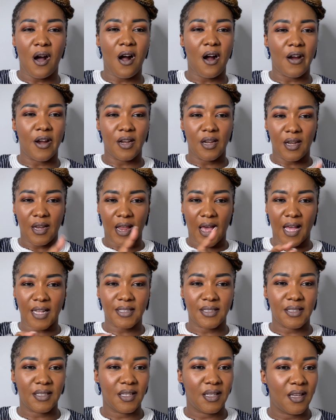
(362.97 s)
are
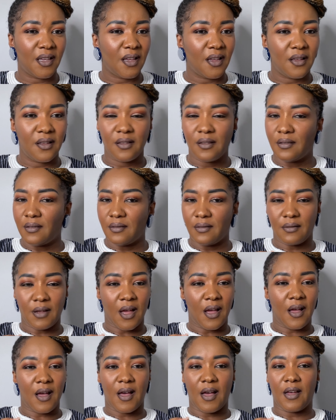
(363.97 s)
not
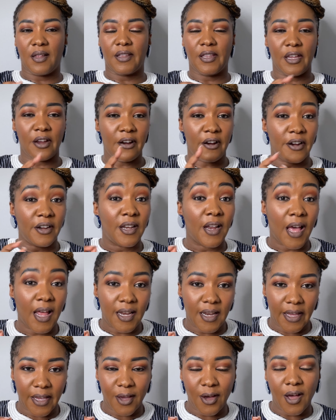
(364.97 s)
uh-uh they are not
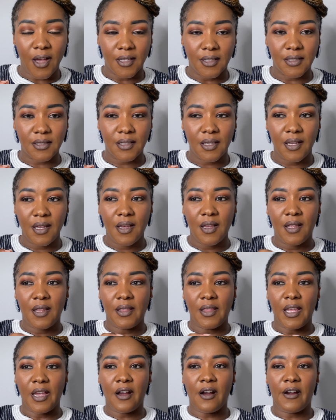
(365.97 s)
like us,
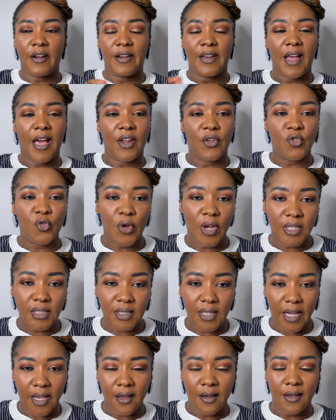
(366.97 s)
they are not dressed
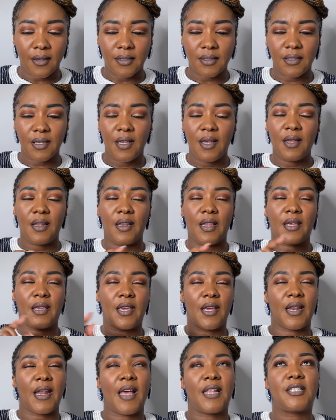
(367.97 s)
like us, they
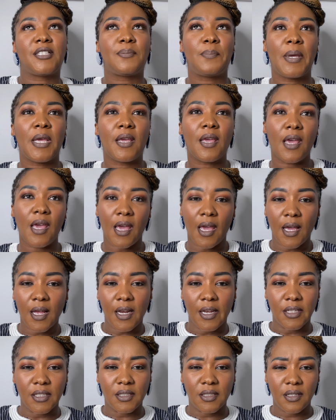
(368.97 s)
cannot speak
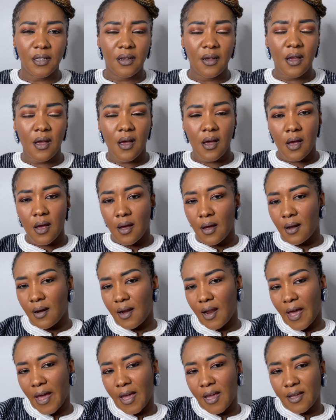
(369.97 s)
English.
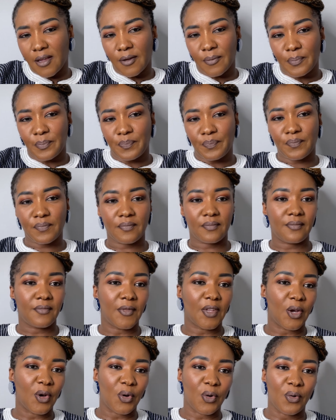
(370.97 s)
Like,
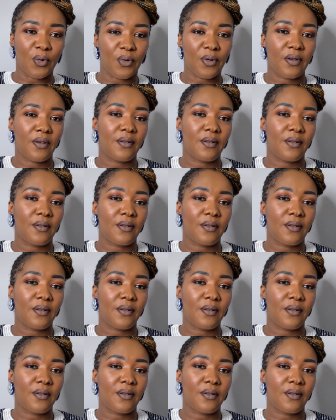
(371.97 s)
no,